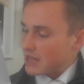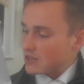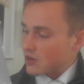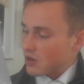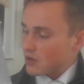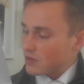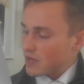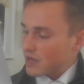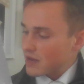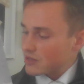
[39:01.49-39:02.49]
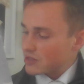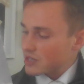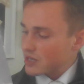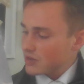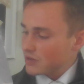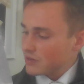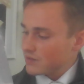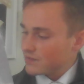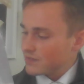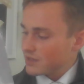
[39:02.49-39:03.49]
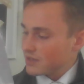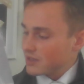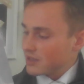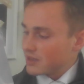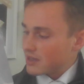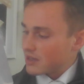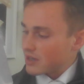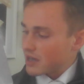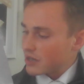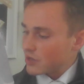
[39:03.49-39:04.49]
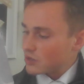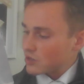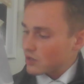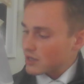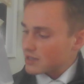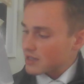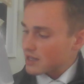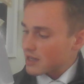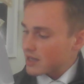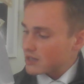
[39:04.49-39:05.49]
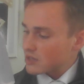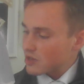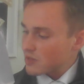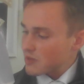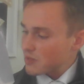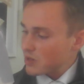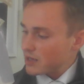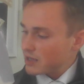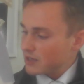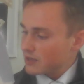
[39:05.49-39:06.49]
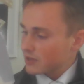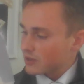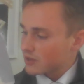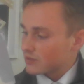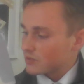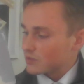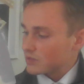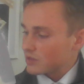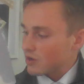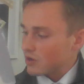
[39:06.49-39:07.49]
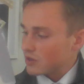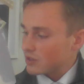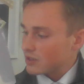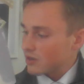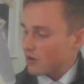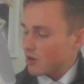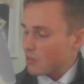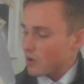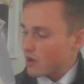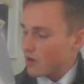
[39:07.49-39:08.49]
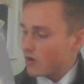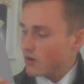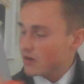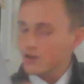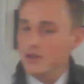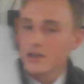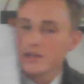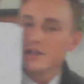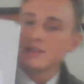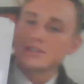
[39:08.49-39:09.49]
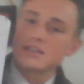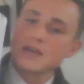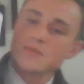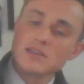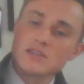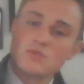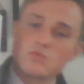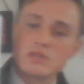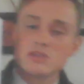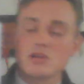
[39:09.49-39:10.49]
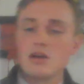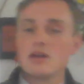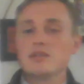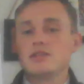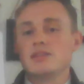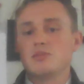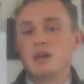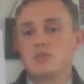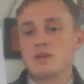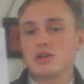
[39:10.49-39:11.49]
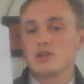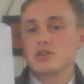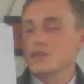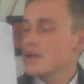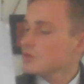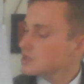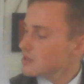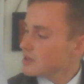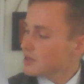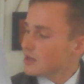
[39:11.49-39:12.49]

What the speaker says: SR, we have that channel that kind of goes across that SR membrane. We call it the RYR, same as we saw in the pacemaker cells.